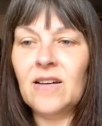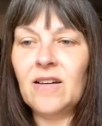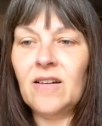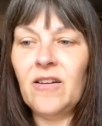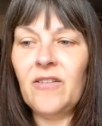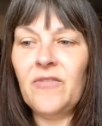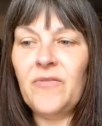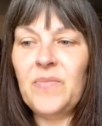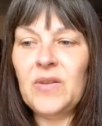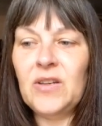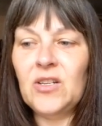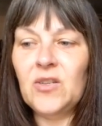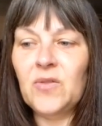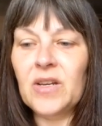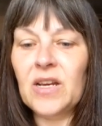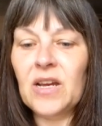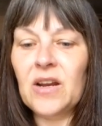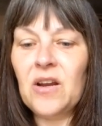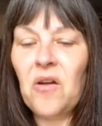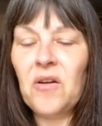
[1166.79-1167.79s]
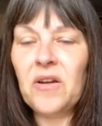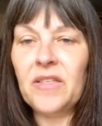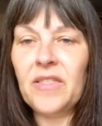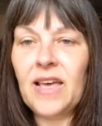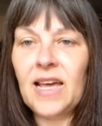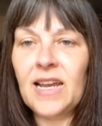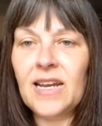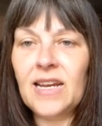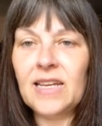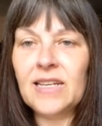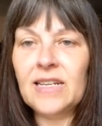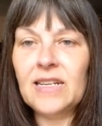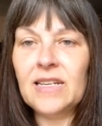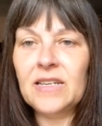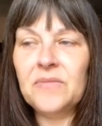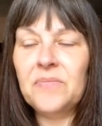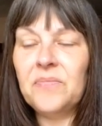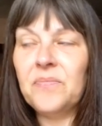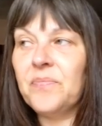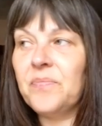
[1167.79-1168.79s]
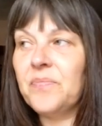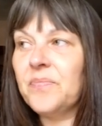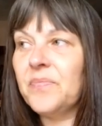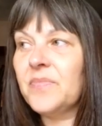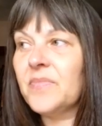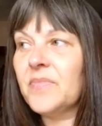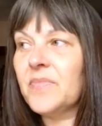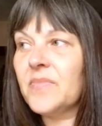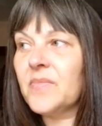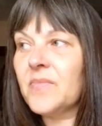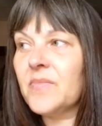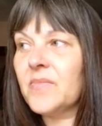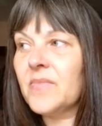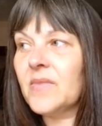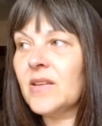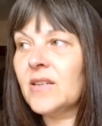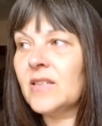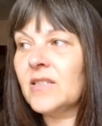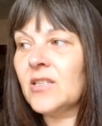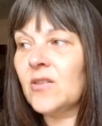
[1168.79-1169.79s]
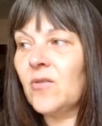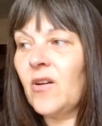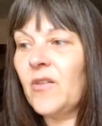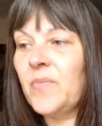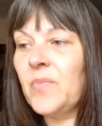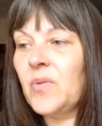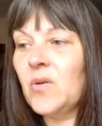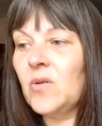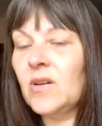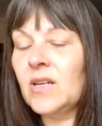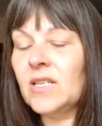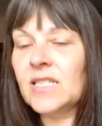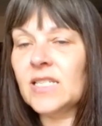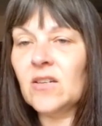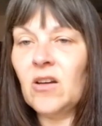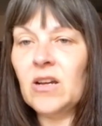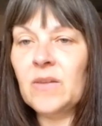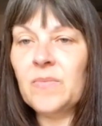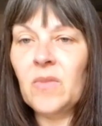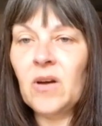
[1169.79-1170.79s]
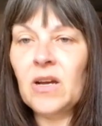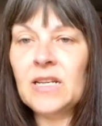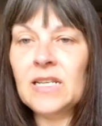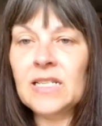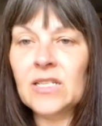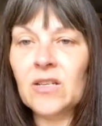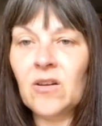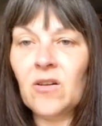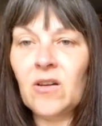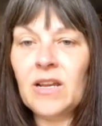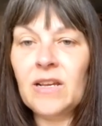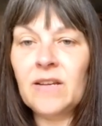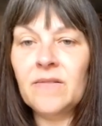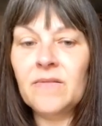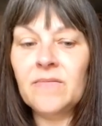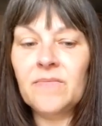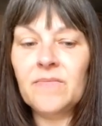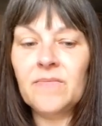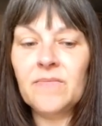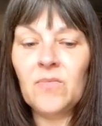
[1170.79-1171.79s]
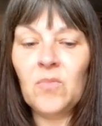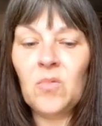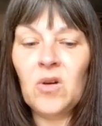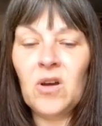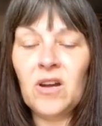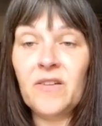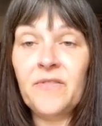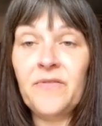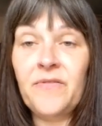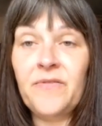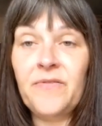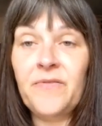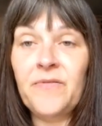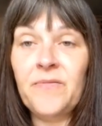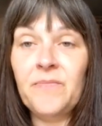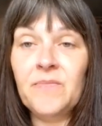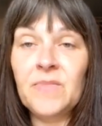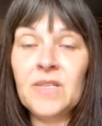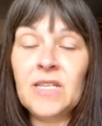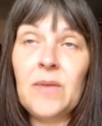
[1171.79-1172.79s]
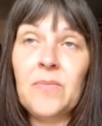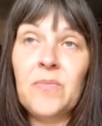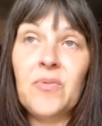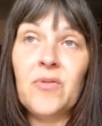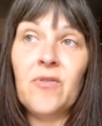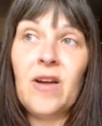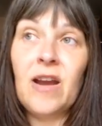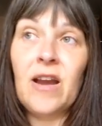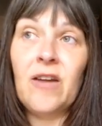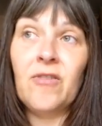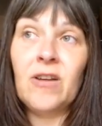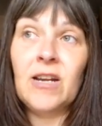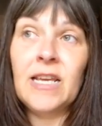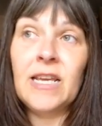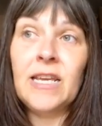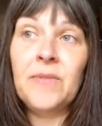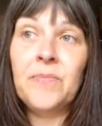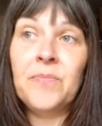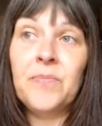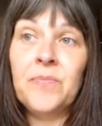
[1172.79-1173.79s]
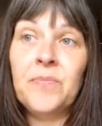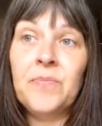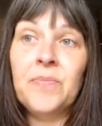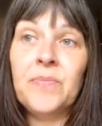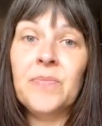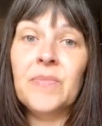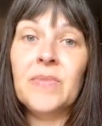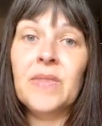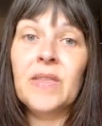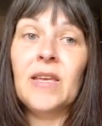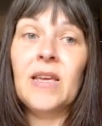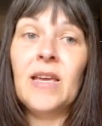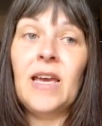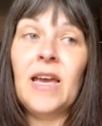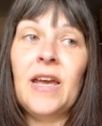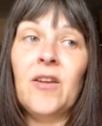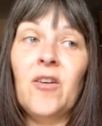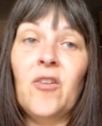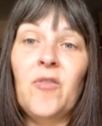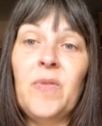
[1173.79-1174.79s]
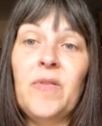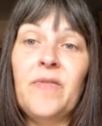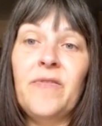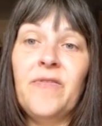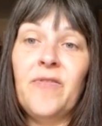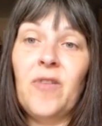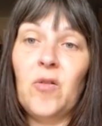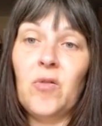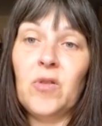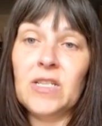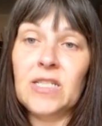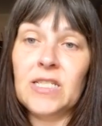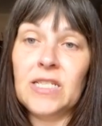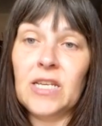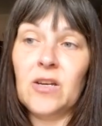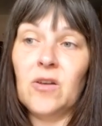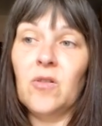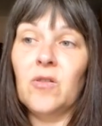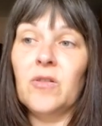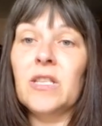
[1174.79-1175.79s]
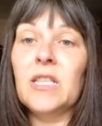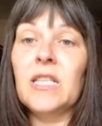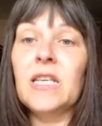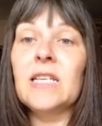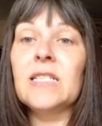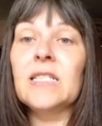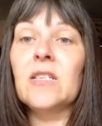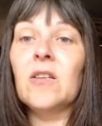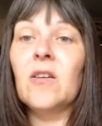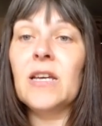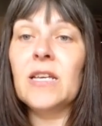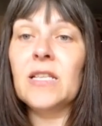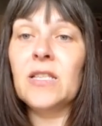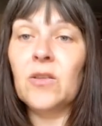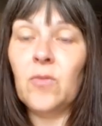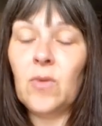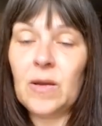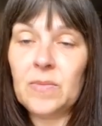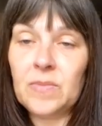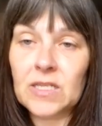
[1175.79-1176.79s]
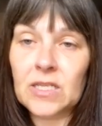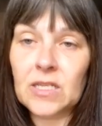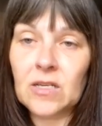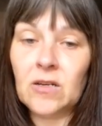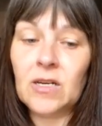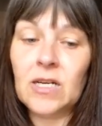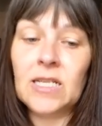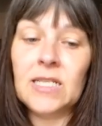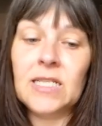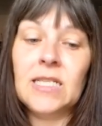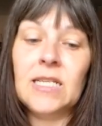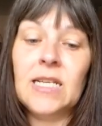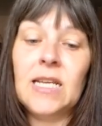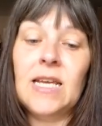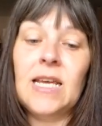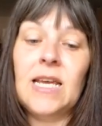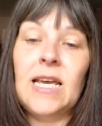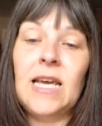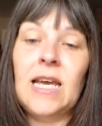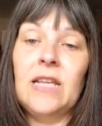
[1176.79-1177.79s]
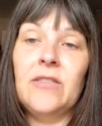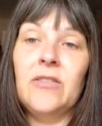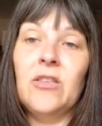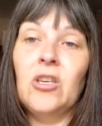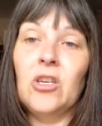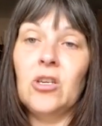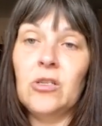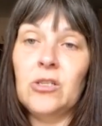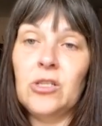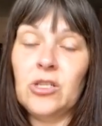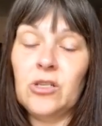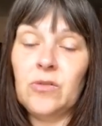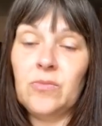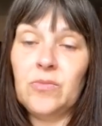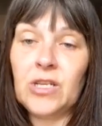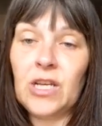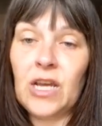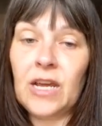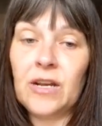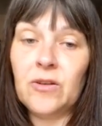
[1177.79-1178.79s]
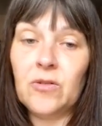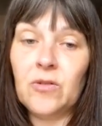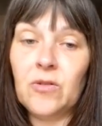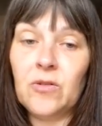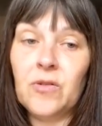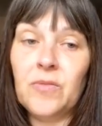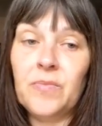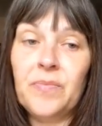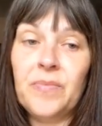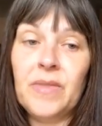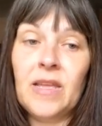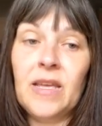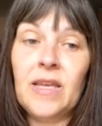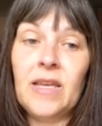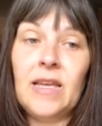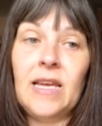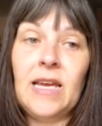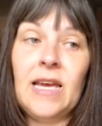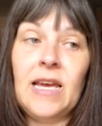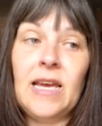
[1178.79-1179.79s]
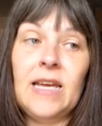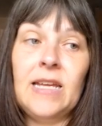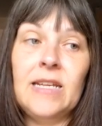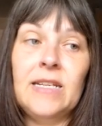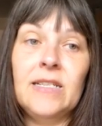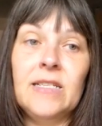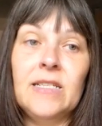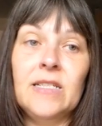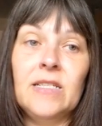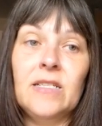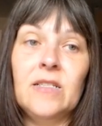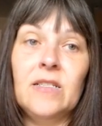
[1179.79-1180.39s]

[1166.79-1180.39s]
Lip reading: I've been doing a lot of that lately, so I've put aside my design work temporarily, and I've been focusing on things like the website and the YouTube channel, and